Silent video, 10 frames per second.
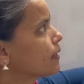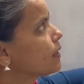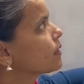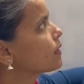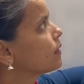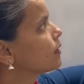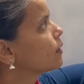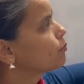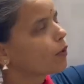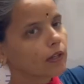this
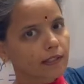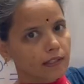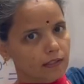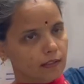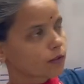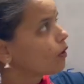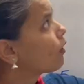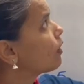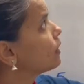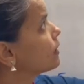polygon. So
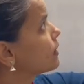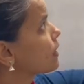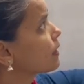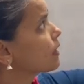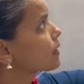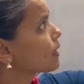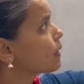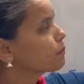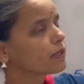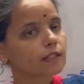all these are the
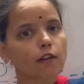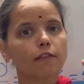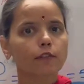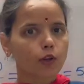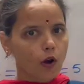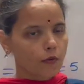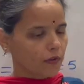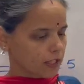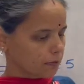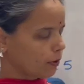examples of
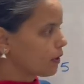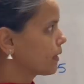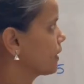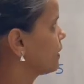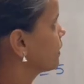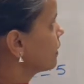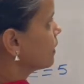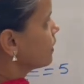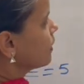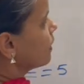convex polygon.
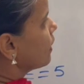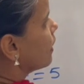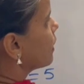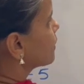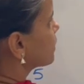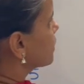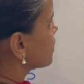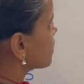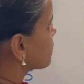And this